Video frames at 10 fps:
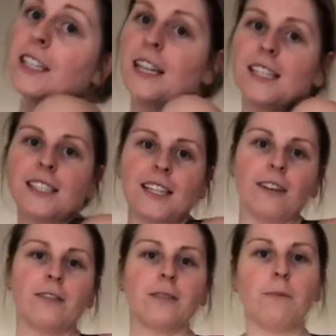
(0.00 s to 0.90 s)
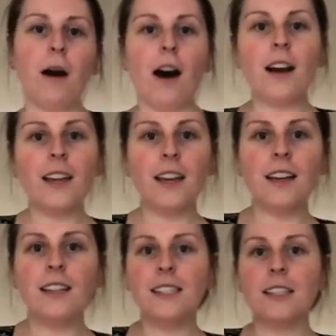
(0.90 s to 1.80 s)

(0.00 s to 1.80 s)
nice. They have some pockets.